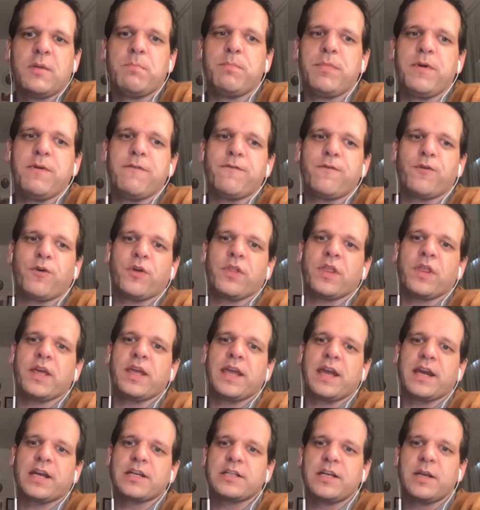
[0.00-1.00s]
before
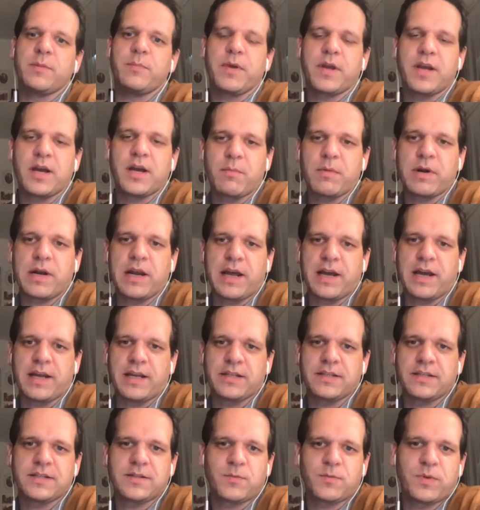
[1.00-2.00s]
they actually become
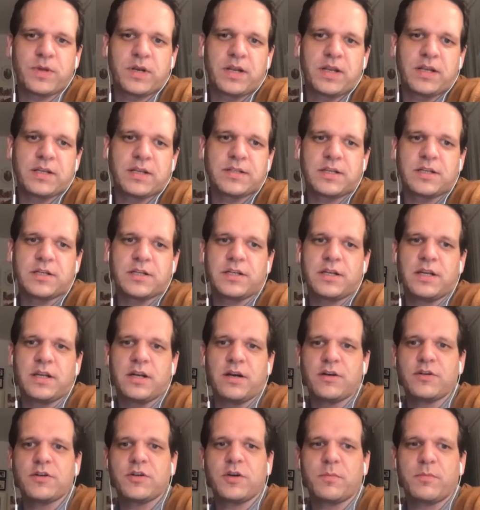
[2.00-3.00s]
clients, where they essentially
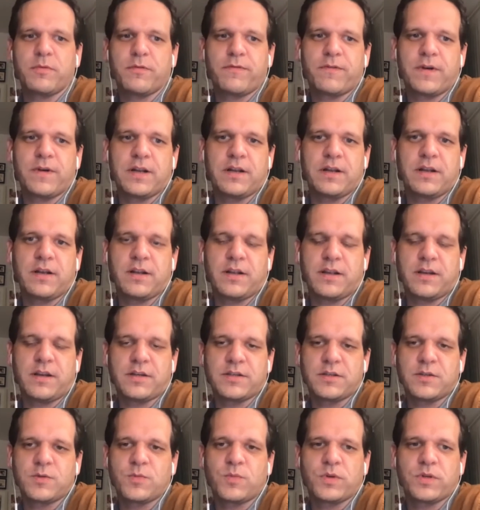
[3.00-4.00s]
are top of funnel. They
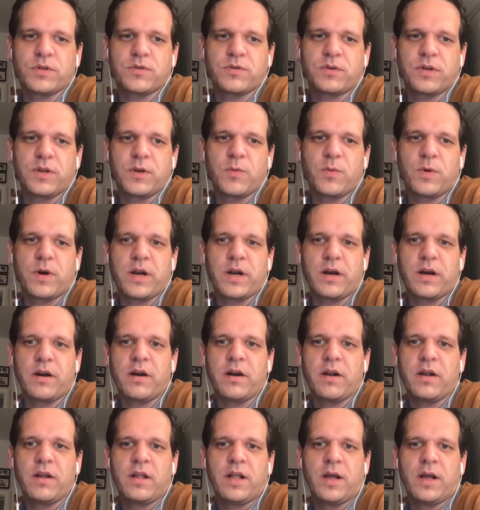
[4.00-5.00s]
just want to inquire.
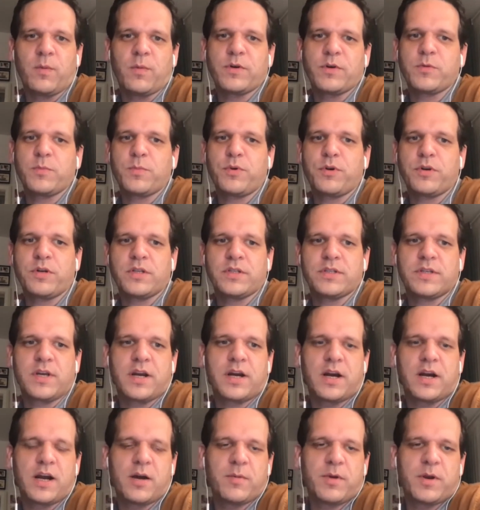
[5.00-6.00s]
I want to purchase a
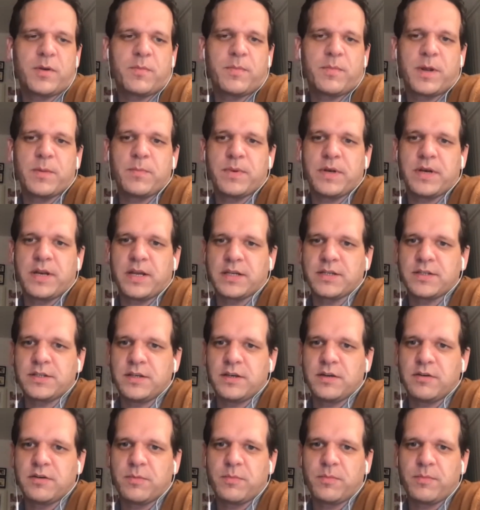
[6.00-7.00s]
car, but it might be next
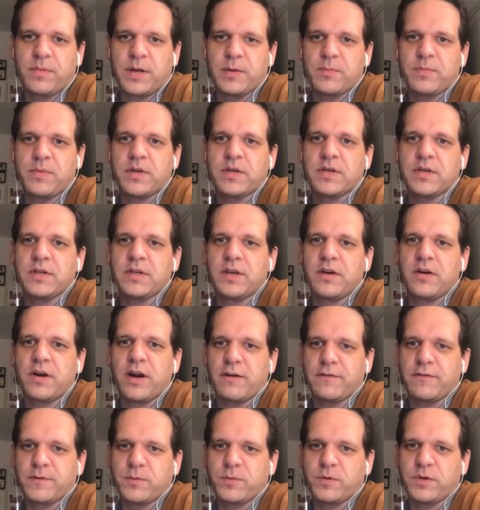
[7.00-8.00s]
year, it might be the year
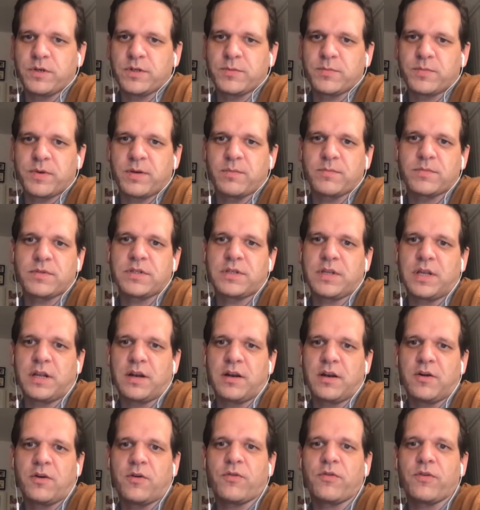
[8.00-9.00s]
afterwards, but I'm
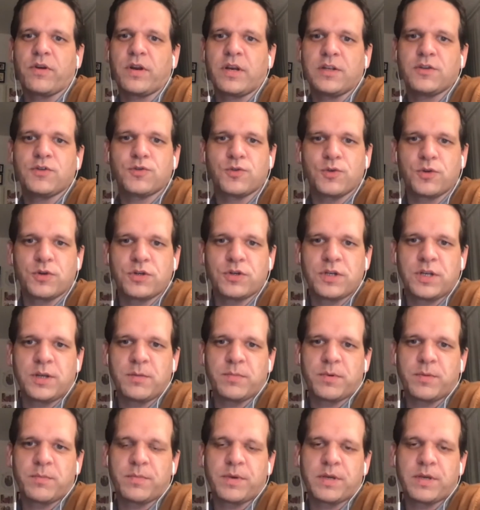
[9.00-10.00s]
still already searching,
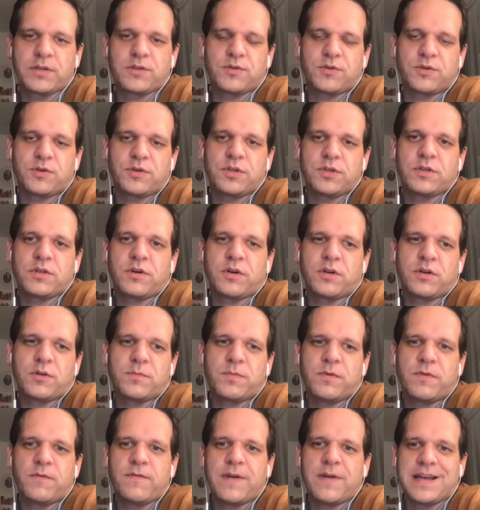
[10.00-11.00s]
but my search is going
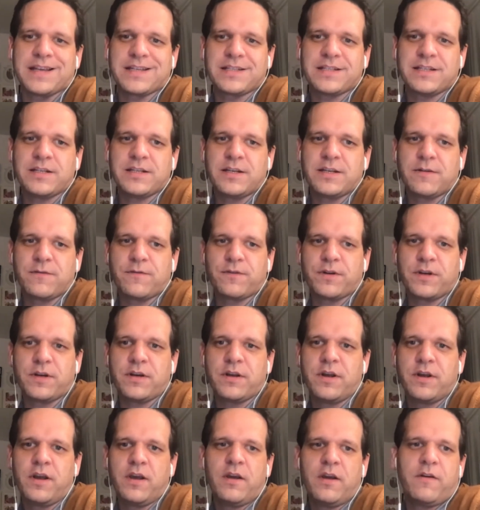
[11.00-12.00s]
to be vastly
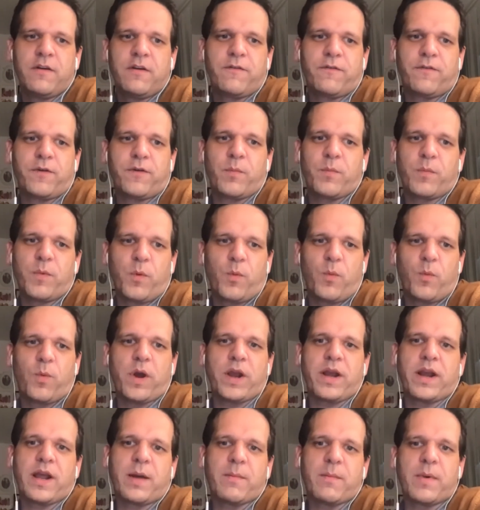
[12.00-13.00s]
different from
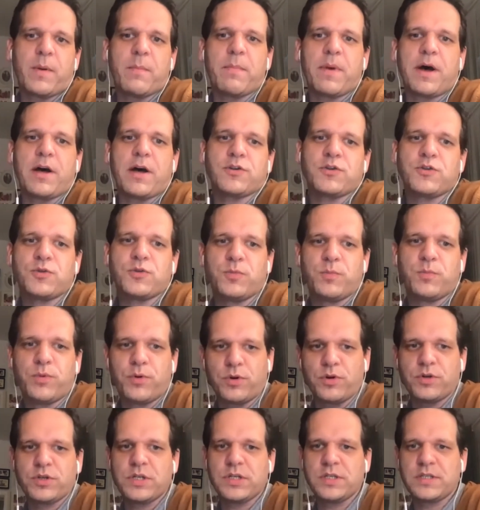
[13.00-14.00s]
when I'm about to
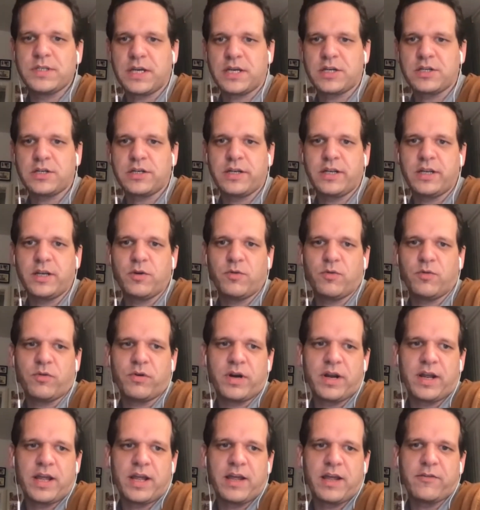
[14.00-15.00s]
purchase actually,
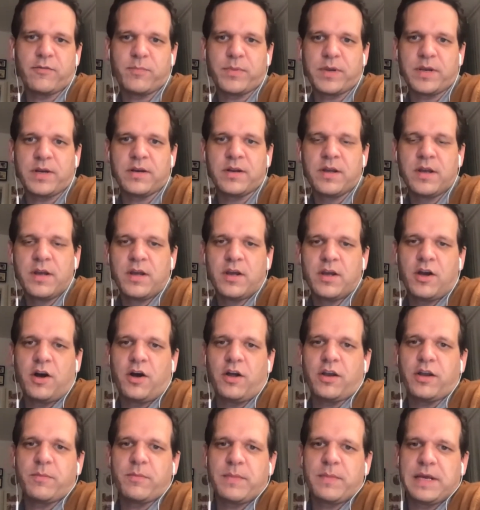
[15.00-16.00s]
or I have been
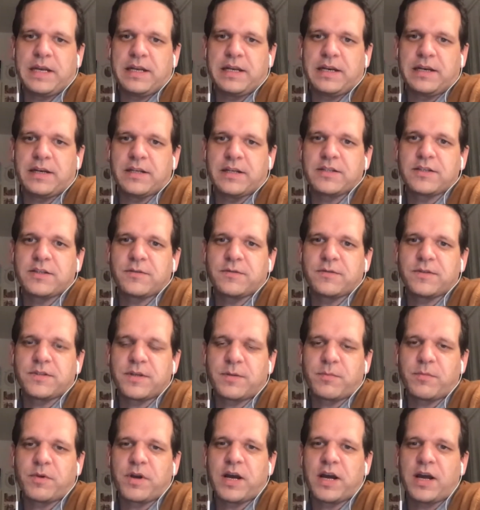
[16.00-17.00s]
on the mailing list on
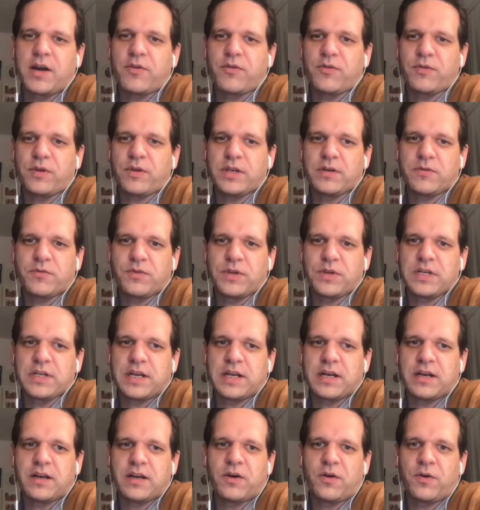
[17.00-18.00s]
some car
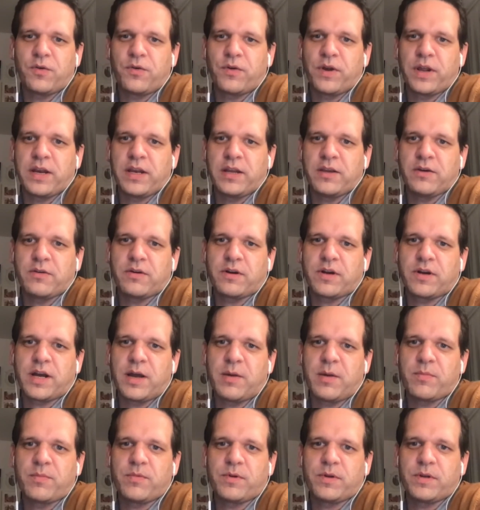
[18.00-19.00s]
retailer already, or
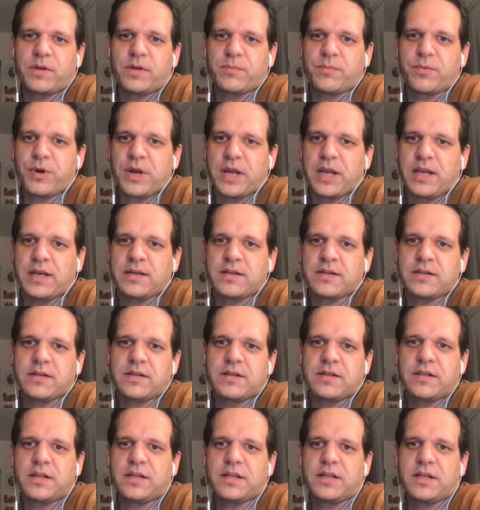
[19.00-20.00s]
car brand,
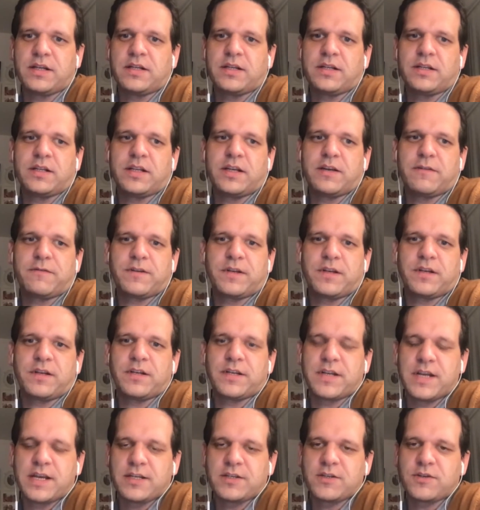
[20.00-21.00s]
have done a
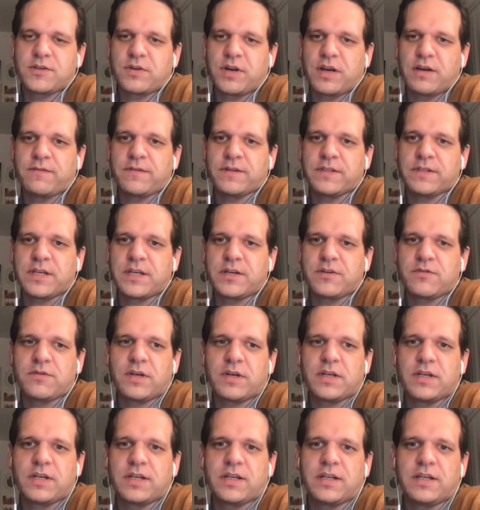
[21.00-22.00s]
test drive, etc.
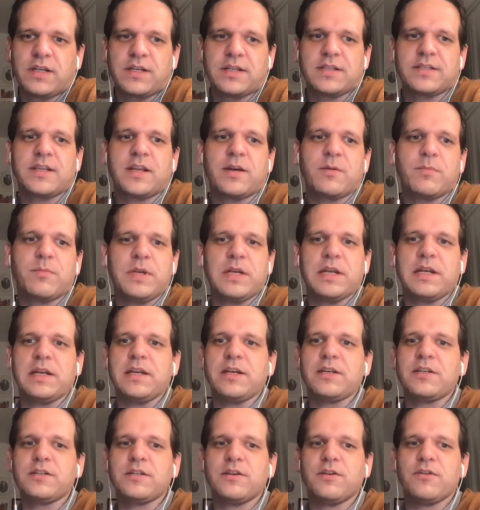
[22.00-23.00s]
Exactly. They send me the
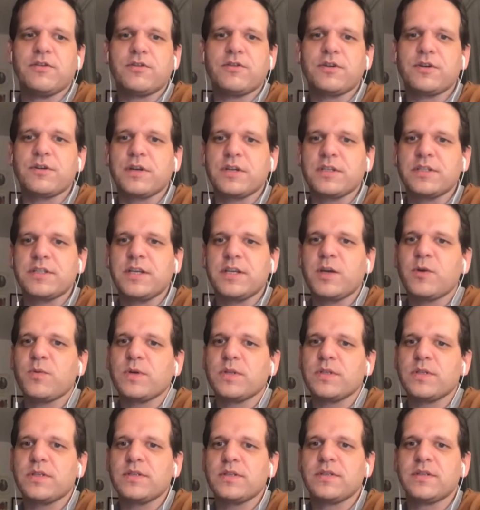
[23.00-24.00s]
lead nurturing
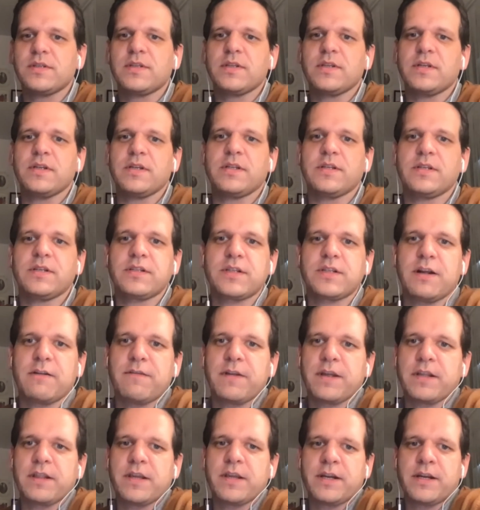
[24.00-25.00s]
sequences and stuff
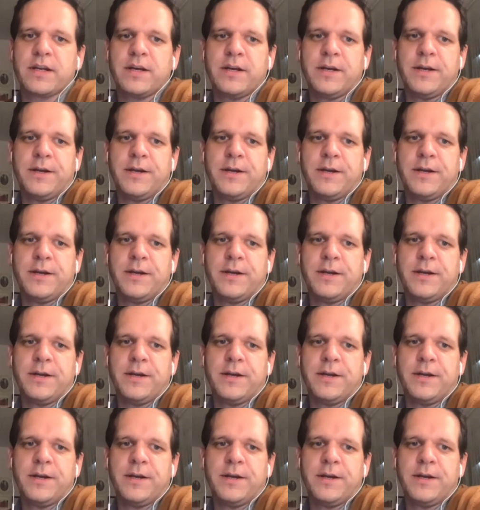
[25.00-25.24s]
like that.